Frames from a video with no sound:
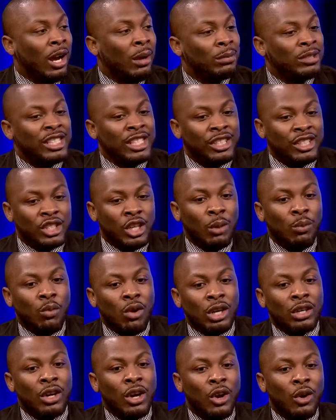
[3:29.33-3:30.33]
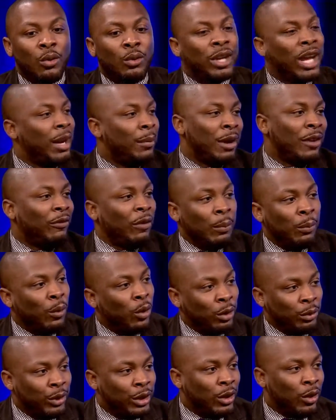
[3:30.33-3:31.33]
She's someone who came in from
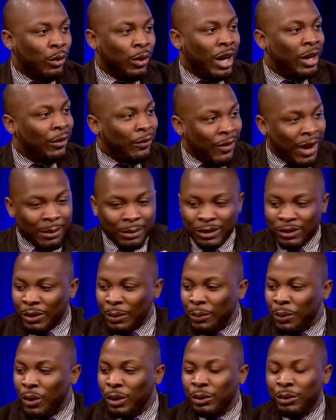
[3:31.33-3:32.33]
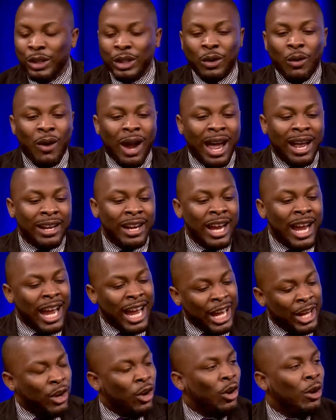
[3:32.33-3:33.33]
Puerto Rico, right? Her family's from Puerto Rico. And
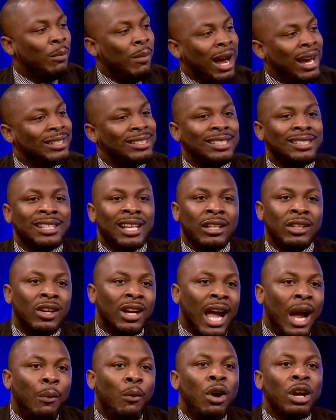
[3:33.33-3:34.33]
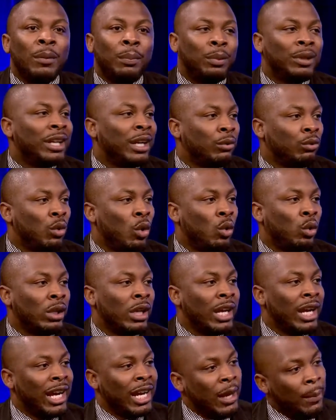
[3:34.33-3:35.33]
in her mind, she said, look, I want to play a role
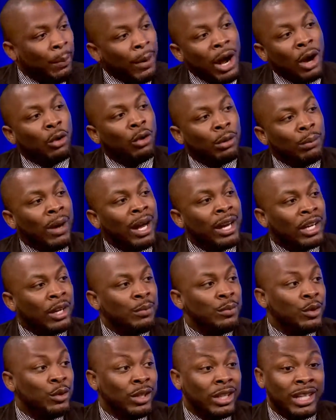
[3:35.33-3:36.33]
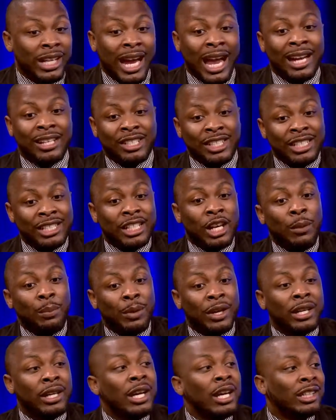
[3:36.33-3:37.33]
in empowering my community, and she's
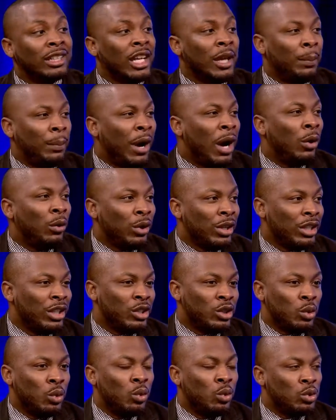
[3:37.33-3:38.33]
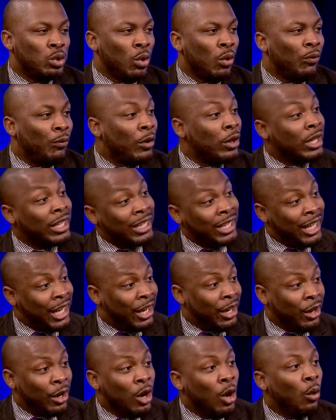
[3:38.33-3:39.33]
helping to empower in the school. So for the
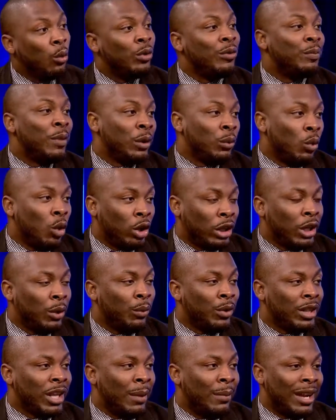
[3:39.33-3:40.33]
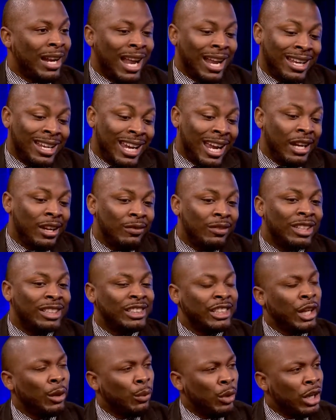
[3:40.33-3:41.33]
year, we've been working with them, and at the end of
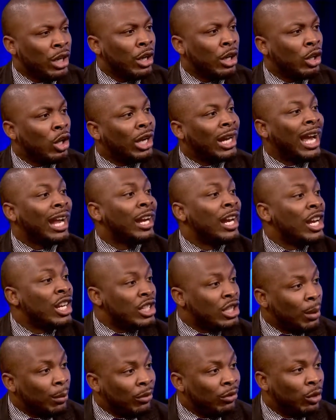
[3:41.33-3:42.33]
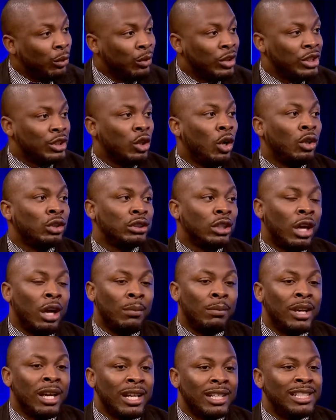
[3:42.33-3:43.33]
this year, we're going to look at some of the results,
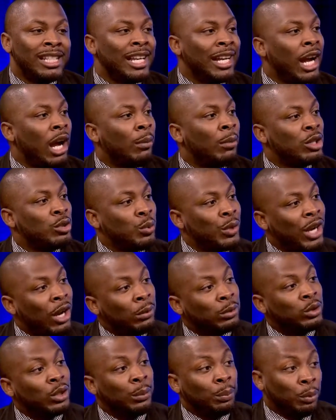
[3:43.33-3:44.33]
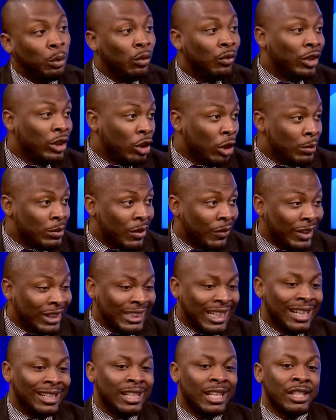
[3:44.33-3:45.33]
seeing how much we help to improve in terms of
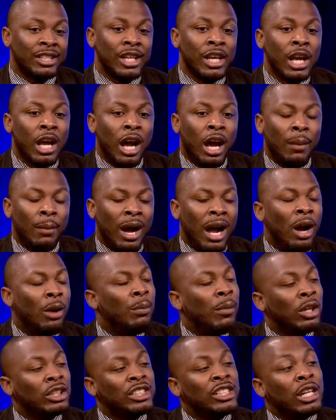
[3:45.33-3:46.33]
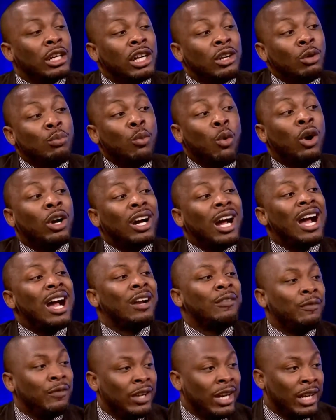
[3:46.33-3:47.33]
attendance, how much more
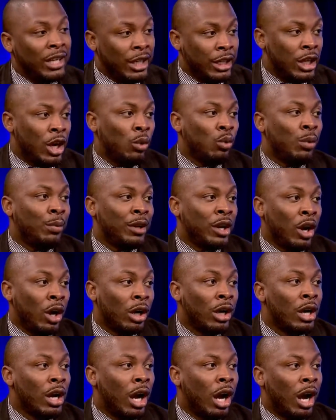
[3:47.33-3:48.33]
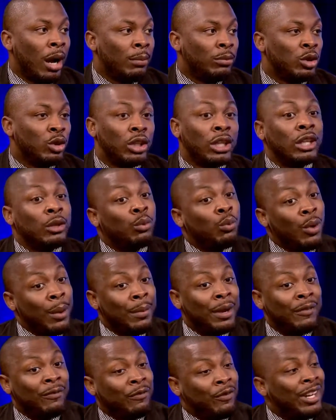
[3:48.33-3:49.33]
confident the young women are. Do the
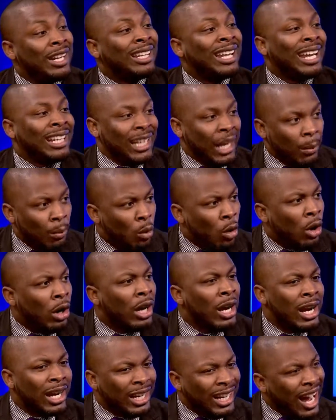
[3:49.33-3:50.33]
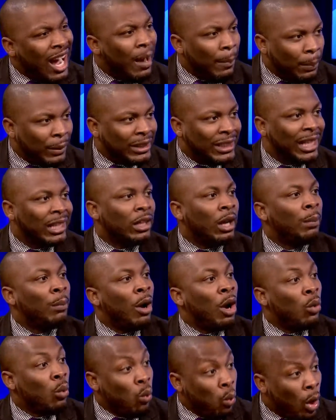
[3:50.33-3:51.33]
women feel like they're more competent
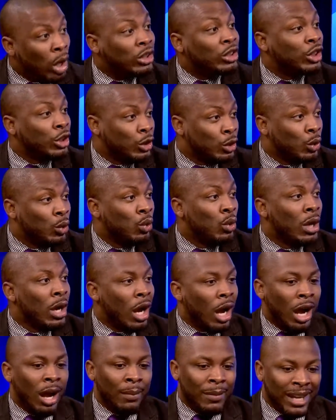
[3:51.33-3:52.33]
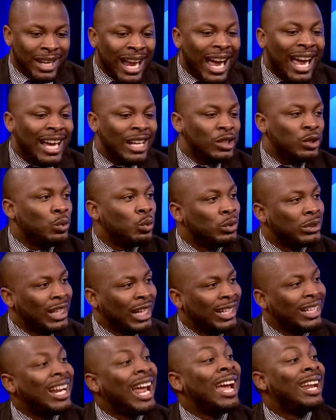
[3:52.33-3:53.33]
about what to do in the high school
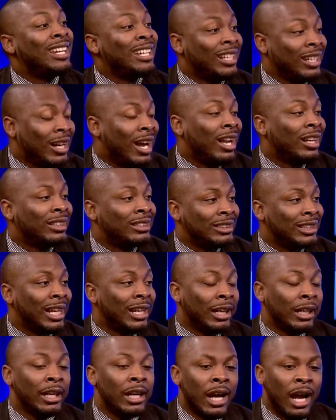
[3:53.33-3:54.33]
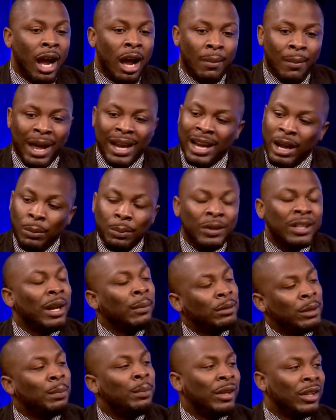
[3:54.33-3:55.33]
setting and in the college setting, and helping
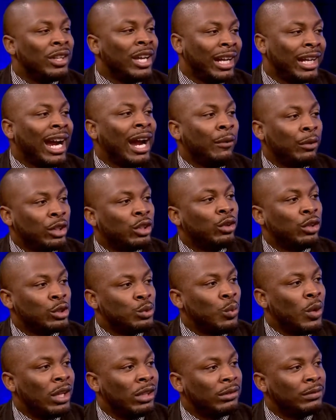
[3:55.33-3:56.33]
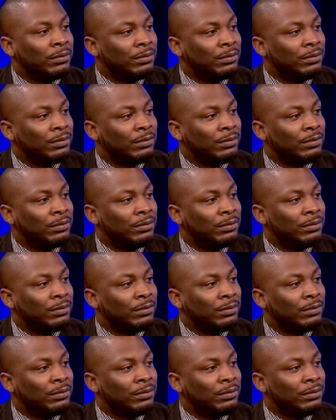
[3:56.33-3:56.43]
them to build their character as well.